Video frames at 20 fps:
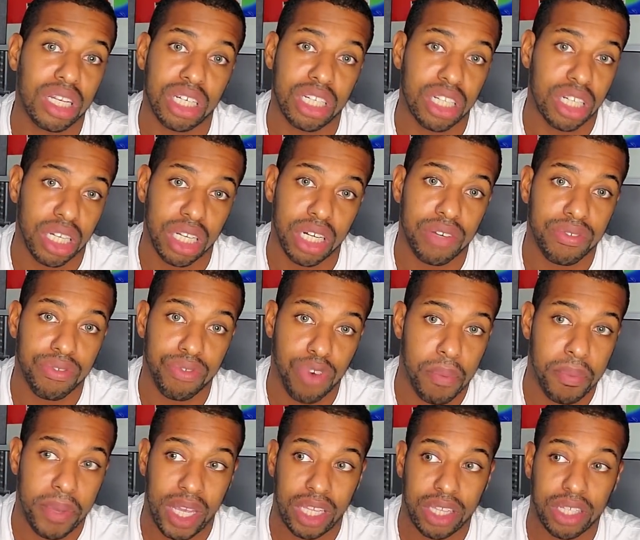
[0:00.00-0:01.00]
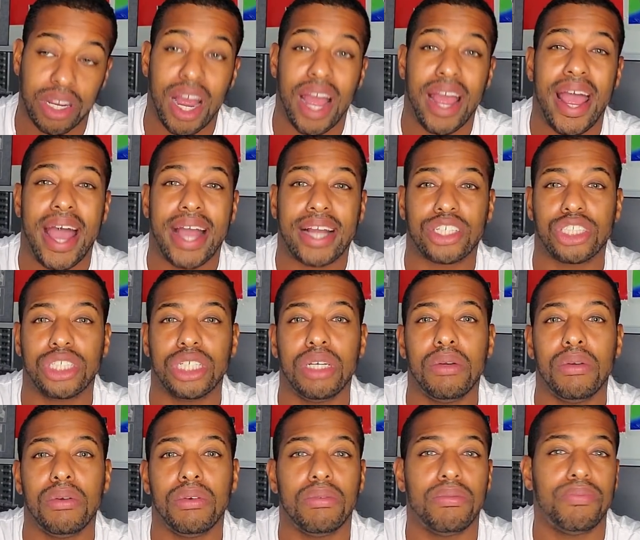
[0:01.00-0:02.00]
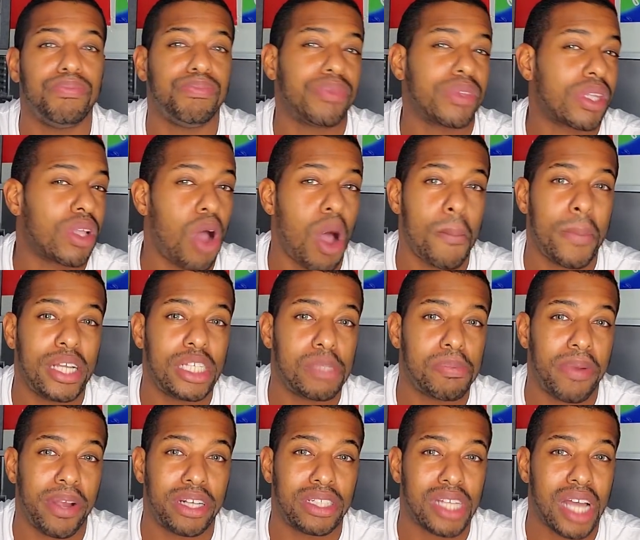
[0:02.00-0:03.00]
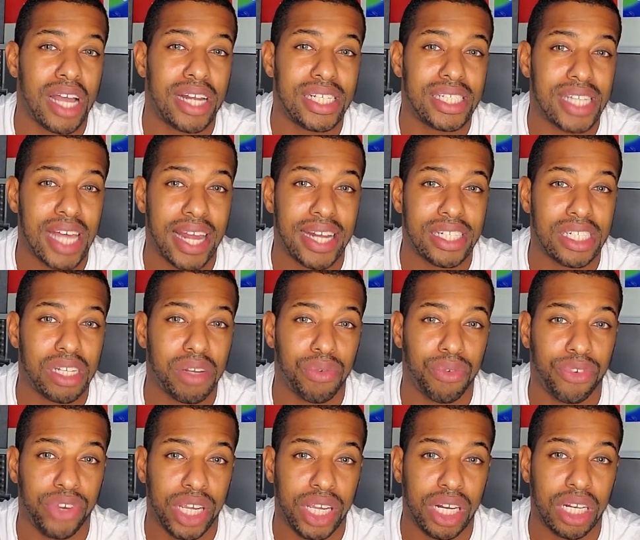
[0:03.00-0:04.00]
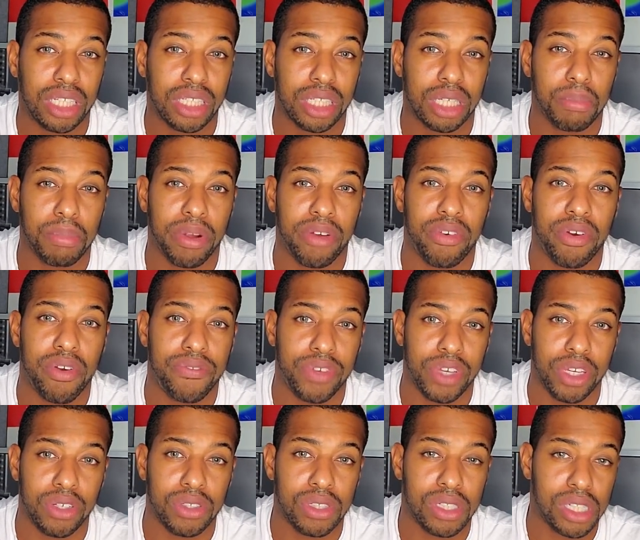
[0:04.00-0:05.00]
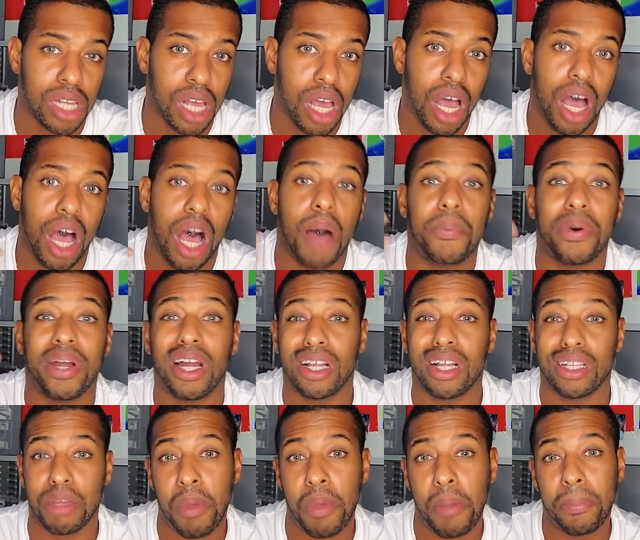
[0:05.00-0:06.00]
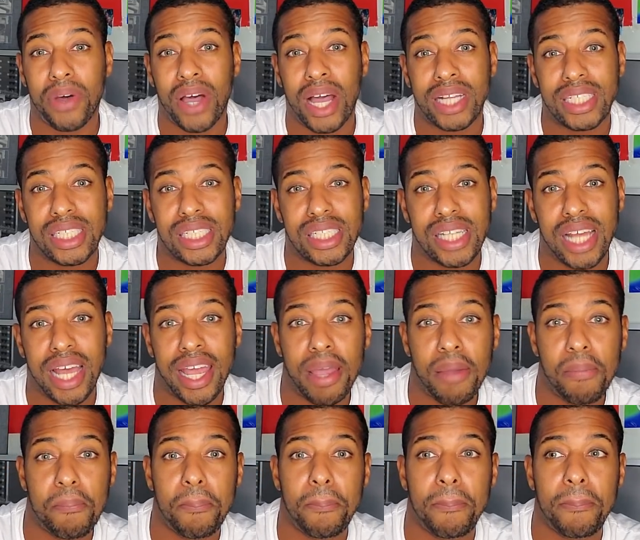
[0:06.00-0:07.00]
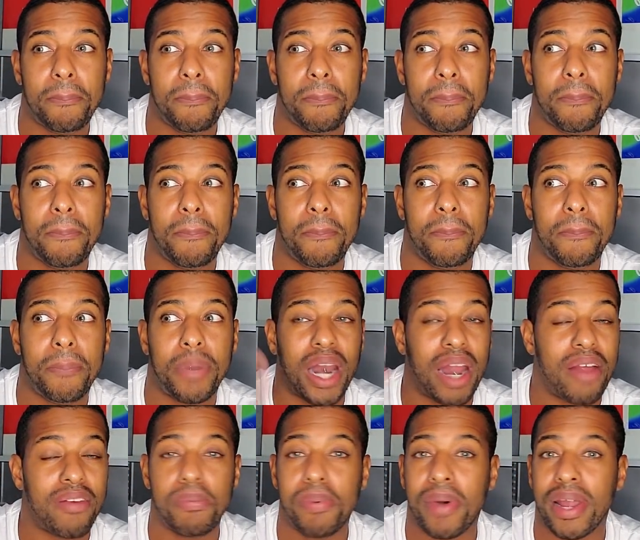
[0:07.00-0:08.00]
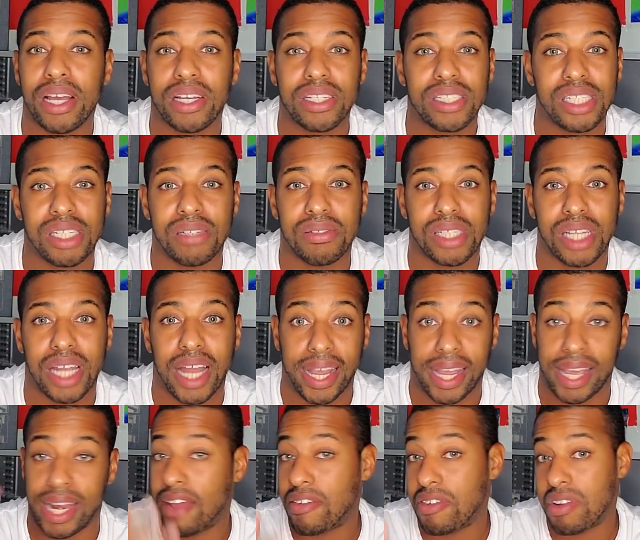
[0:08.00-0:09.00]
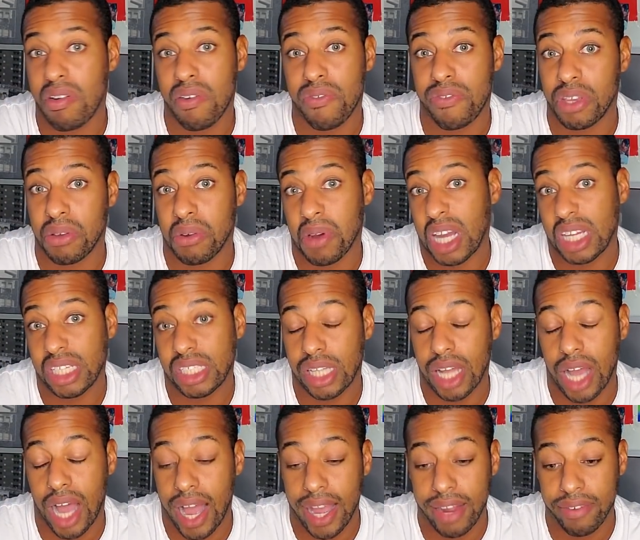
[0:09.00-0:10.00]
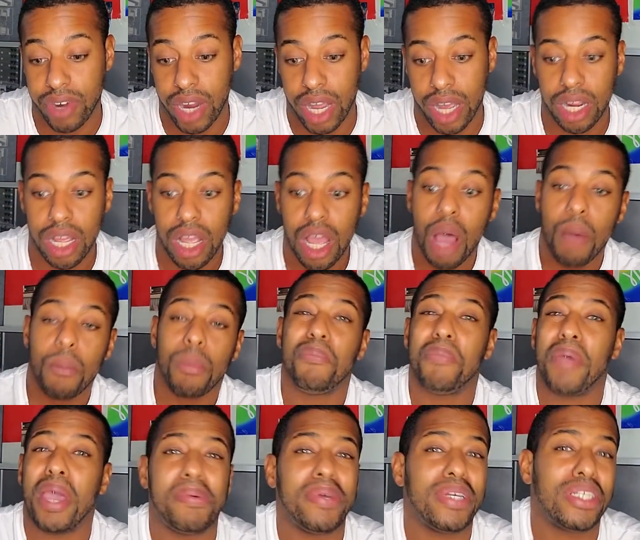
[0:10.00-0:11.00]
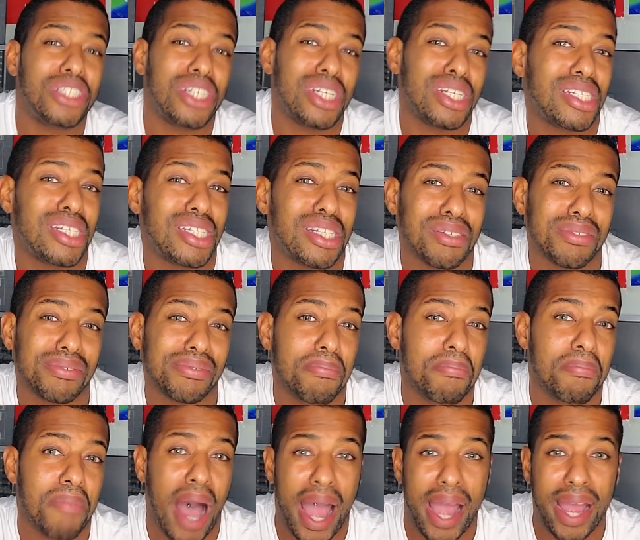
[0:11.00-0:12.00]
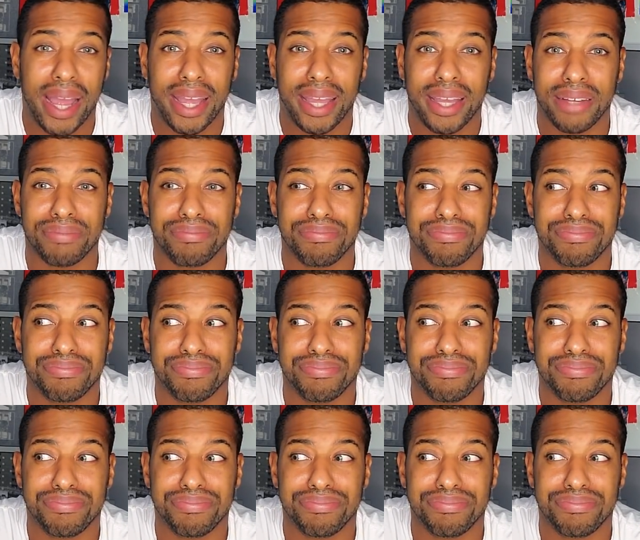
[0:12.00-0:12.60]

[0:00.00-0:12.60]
good for me either. I actually, on my spare time, decided to read a little bit reviews of what other people had to say, but everybody else seemed to like it. Every review I read, but maybe it's just my